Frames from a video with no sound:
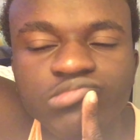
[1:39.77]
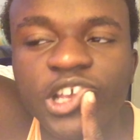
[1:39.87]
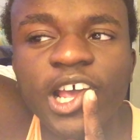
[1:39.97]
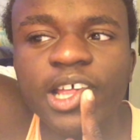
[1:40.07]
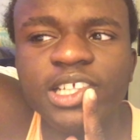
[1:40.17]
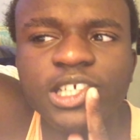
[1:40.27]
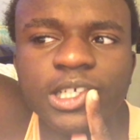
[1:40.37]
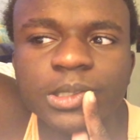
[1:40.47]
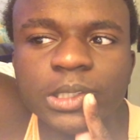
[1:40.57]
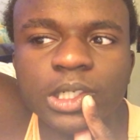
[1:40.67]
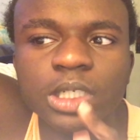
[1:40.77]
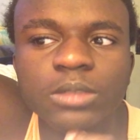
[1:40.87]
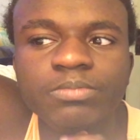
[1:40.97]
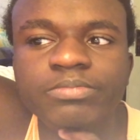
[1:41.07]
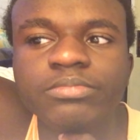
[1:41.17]
yeah, that's it.
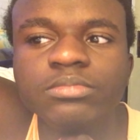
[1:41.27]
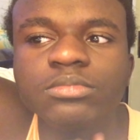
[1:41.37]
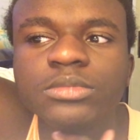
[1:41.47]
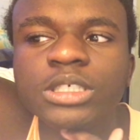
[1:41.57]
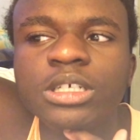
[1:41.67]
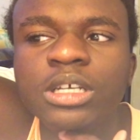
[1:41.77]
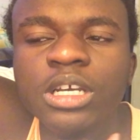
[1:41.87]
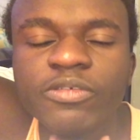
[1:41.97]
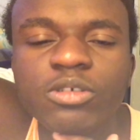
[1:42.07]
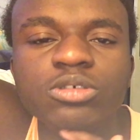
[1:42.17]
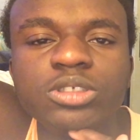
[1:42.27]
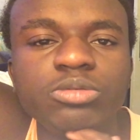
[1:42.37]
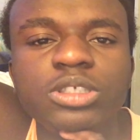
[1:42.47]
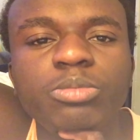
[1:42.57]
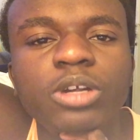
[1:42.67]
Um, of course, there
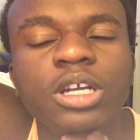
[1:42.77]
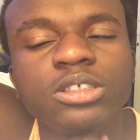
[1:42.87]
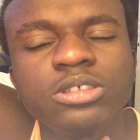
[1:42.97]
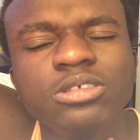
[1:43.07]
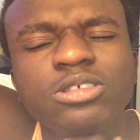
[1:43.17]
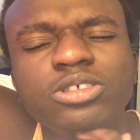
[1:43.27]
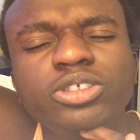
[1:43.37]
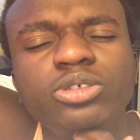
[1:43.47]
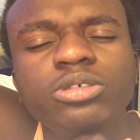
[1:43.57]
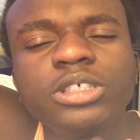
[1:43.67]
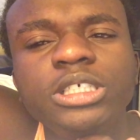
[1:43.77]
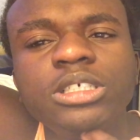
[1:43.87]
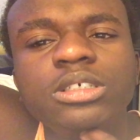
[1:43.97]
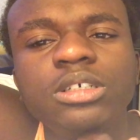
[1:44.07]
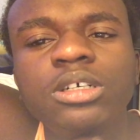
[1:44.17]
was a Brock Turner story.
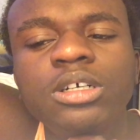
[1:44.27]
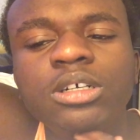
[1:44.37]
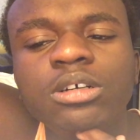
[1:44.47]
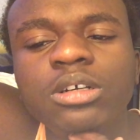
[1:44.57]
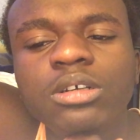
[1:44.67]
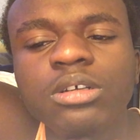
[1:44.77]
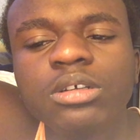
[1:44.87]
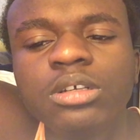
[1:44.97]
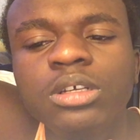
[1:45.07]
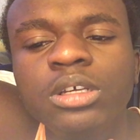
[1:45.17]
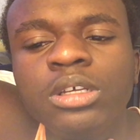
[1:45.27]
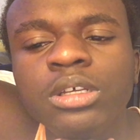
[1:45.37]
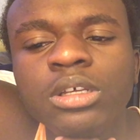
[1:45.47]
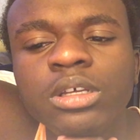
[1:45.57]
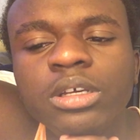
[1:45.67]
Uh,
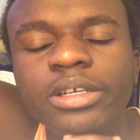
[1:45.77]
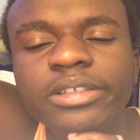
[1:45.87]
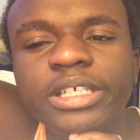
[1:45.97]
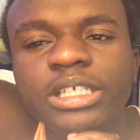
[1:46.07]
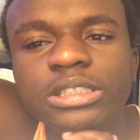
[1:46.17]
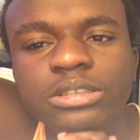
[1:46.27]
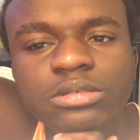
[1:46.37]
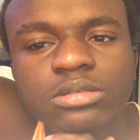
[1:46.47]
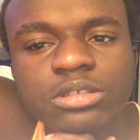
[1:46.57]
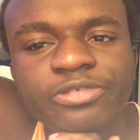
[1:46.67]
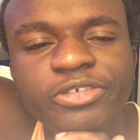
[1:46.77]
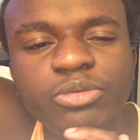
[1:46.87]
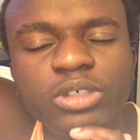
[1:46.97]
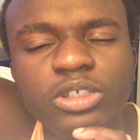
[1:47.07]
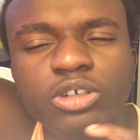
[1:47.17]
and then, if you
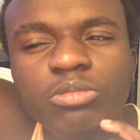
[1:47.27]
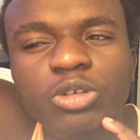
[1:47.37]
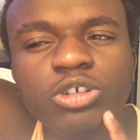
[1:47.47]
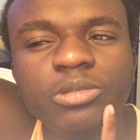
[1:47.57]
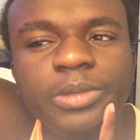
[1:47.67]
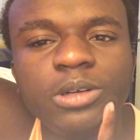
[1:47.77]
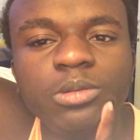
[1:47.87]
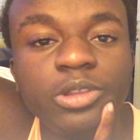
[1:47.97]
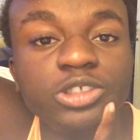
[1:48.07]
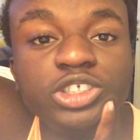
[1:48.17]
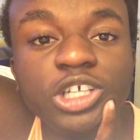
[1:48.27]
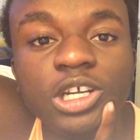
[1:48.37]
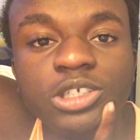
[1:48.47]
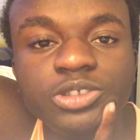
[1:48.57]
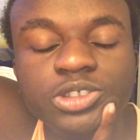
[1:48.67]
want to know more about the
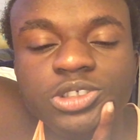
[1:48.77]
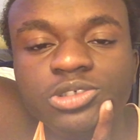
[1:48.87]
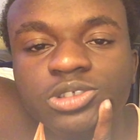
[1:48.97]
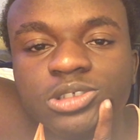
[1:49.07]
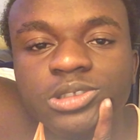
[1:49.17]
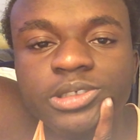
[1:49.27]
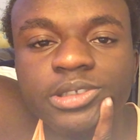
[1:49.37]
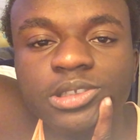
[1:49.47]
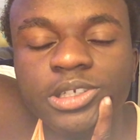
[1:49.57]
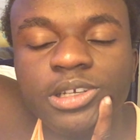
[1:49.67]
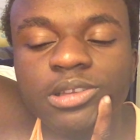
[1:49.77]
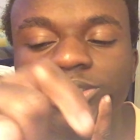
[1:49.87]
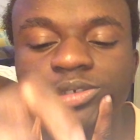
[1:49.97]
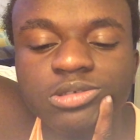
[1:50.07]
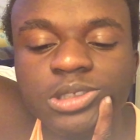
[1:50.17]
judge, you should click the link in the
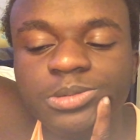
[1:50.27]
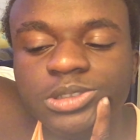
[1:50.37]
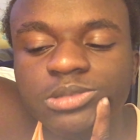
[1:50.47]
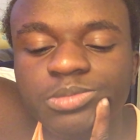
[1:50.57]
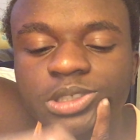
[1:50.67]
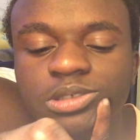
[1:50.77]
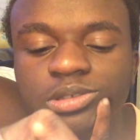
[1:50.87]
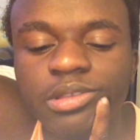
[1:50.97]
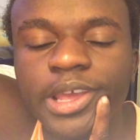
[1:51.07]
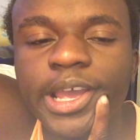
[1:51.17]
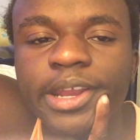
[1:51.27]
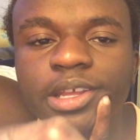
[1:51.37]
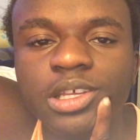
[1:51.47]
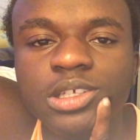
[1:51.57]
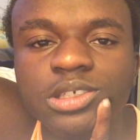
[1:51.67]
description because that
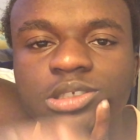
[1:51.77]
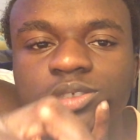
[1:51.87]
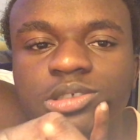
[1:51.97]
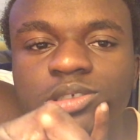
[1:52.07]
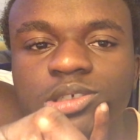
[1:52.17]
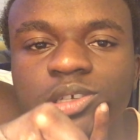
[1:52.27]
is